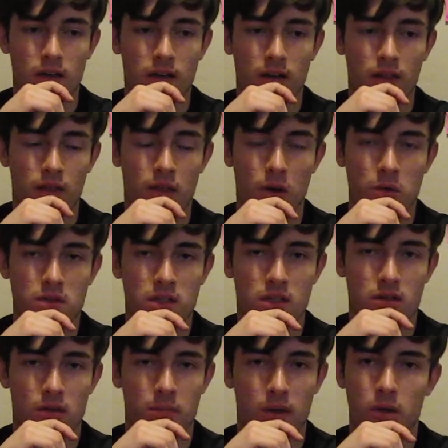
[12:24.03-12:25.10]
Those things
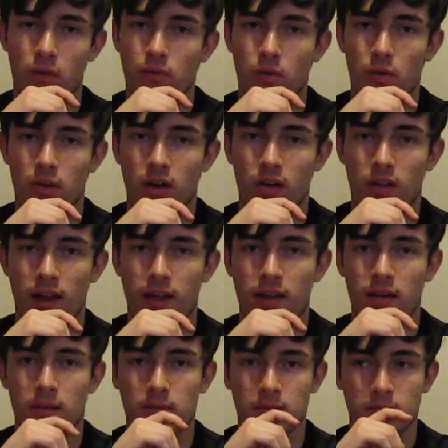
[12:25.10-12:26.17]
are beautiful. They're like
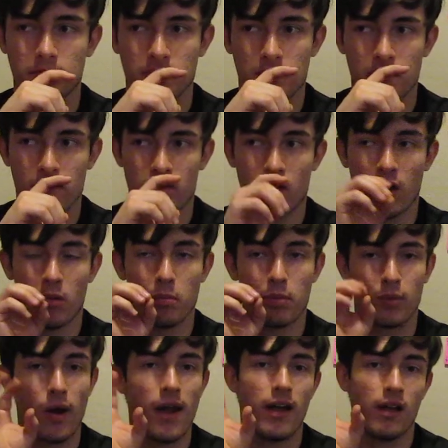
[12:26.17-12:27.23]
a
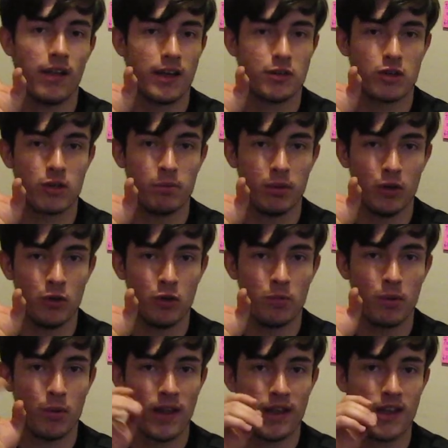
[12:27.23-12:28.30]
bright electric blue,
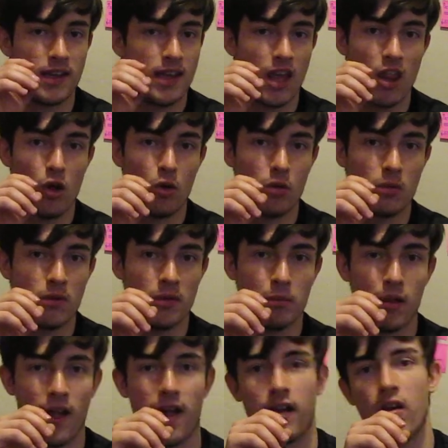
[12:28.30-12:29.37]
but like a yellow and
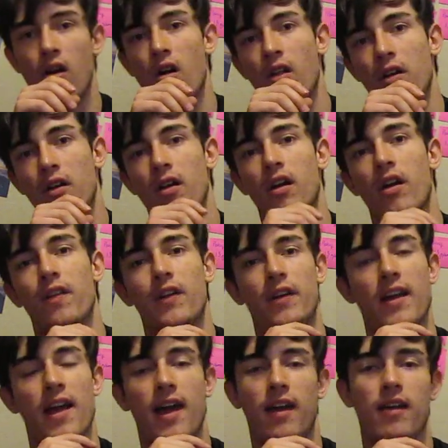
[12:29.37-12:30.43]
black collar on their
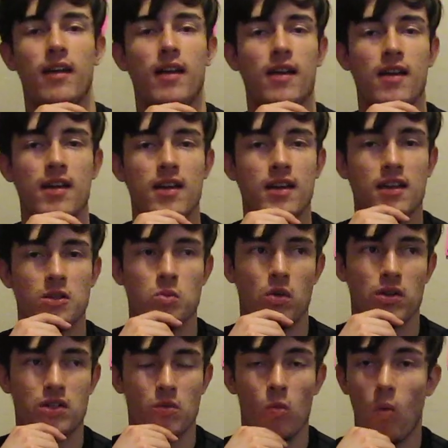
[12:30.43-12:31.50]
neck, as well
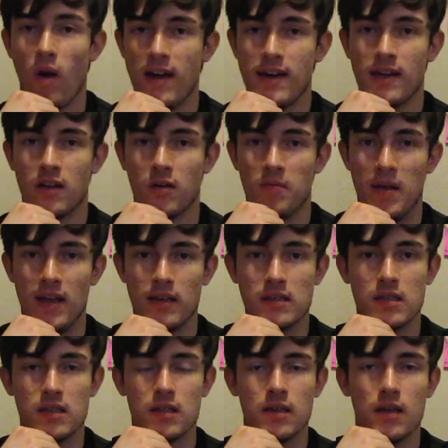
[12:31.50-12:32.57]
as some white
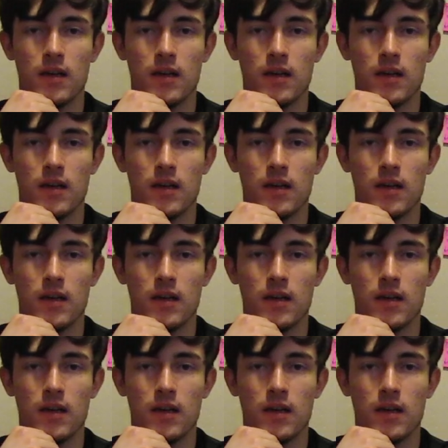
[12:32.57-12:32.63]
intermixed.